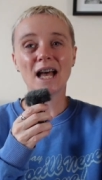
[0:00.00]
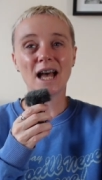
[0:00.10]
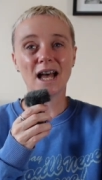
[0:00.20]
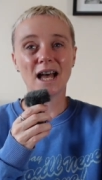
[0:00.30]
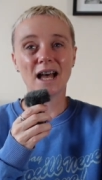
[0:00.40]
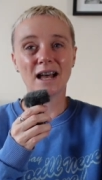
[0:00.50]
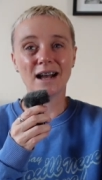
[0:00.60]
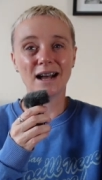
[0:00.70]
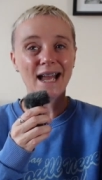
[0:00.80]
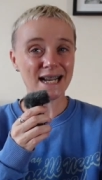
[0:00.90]
I
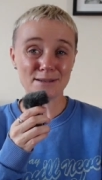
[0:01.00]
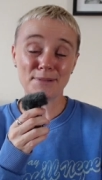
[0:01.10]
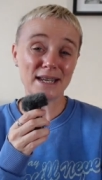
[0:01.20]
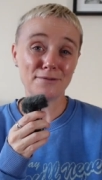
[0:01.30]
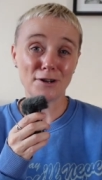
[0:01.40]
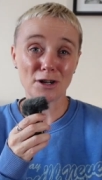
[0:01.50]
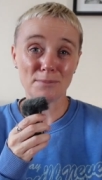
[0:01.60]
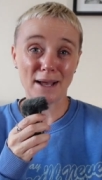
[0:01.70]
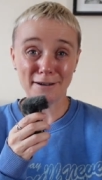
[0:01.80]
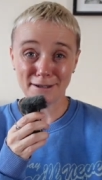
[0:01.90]
actually made a vlog
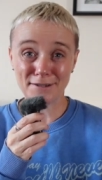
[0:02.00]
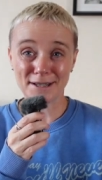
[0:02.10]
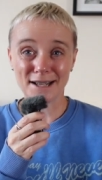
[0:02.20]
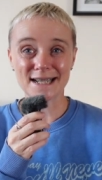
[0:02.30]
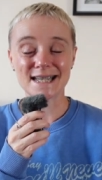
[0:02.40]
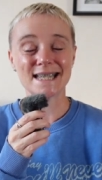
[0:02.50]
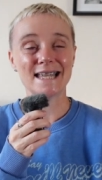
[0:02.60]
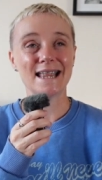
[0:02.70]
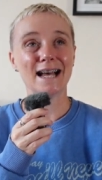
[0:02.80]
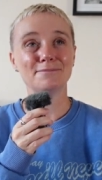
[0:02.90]
about if you'd like to
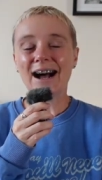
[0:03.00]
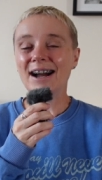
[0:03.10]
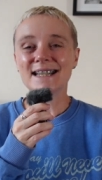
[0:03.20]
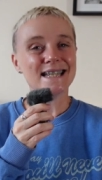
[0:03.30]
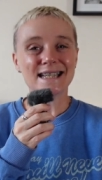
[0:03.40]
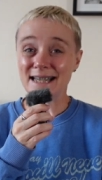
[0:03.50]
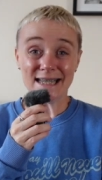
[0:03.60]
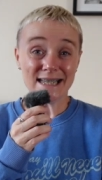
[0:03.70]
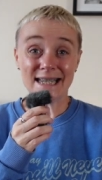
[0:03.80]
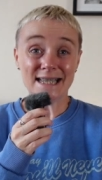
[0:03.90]
see that. I didn't
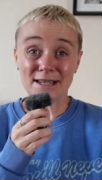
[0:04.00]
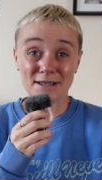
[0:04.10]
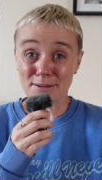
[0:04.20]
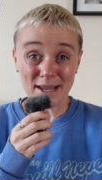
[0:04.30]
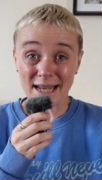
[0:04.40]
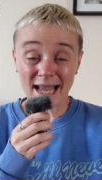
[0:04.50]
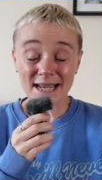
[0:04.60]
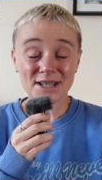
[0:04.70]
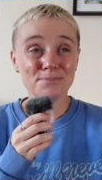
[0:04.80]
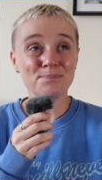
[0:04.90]
need to use the
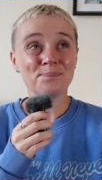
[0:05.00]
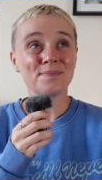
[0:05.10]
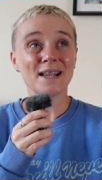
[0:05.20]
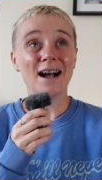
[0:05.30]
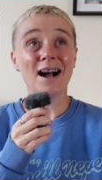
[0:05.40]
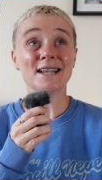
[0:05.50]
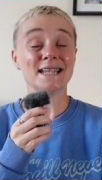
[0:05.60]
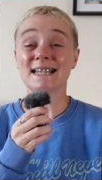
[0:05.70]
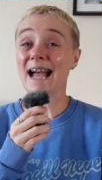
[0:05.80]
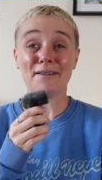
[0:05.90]
medication. I
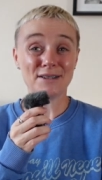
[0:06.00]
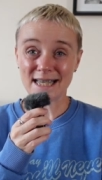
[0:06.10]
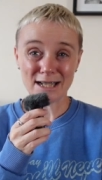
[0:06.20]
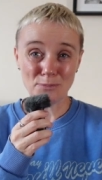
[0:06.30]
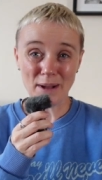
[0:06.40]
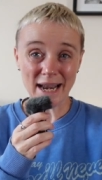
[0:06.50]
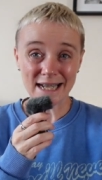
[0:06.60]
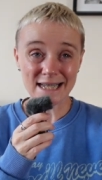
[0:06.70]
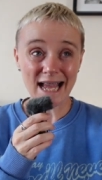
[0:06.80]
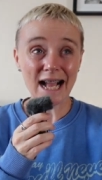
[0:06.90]
didn't have a single
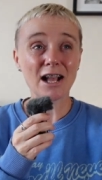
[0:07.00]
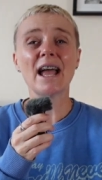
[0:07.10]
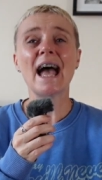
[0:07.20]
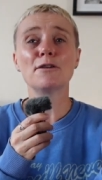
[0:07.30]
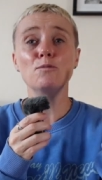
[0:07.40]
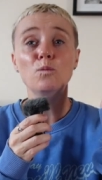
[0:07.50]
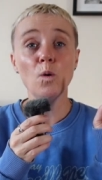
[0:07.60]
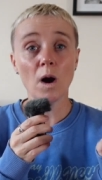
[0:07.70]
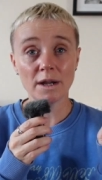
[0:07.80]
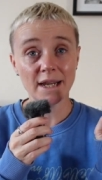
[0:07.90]
panic attack. I had
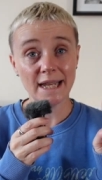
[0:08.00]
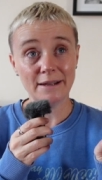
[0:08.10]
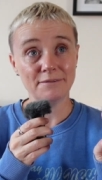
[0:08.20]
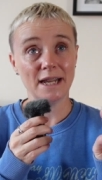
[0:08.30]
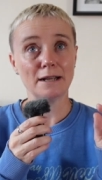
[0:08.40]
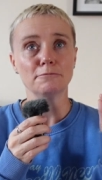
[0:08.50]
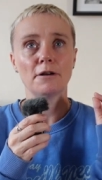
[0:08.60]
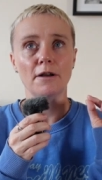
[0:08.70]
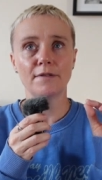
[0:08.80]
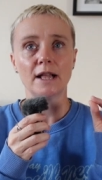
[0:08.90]
one evening where
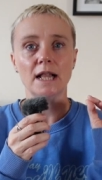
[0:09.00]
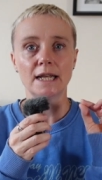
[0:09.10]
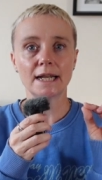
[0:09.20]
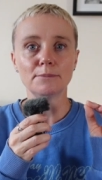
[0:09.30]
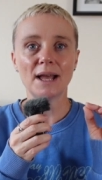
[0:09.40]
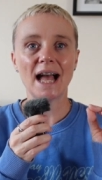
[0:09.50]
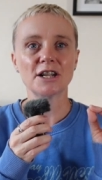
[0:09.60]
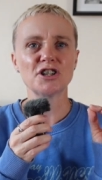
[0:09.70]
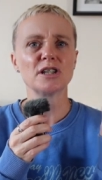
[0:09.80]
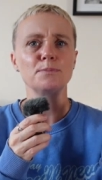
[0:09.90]
I felt a little bit
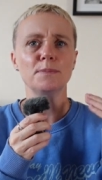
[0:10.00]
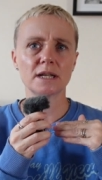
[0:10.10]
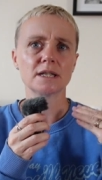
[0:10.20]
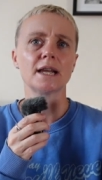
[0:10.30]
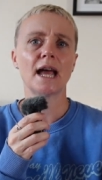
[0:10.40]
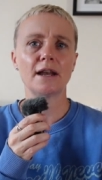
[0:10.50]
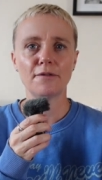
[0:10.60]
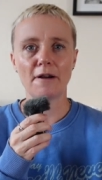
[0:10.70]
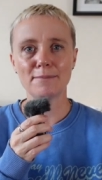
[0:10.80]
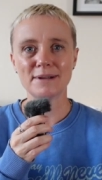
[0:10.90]
anxious because I'd had a
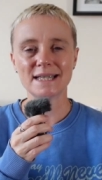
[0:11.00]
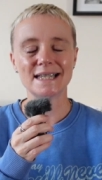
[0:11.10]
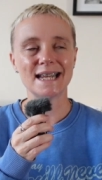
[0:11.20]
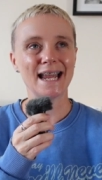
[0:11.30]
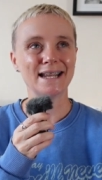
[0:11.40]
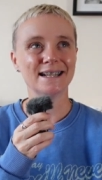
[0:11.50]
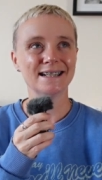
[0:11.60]
very busy day.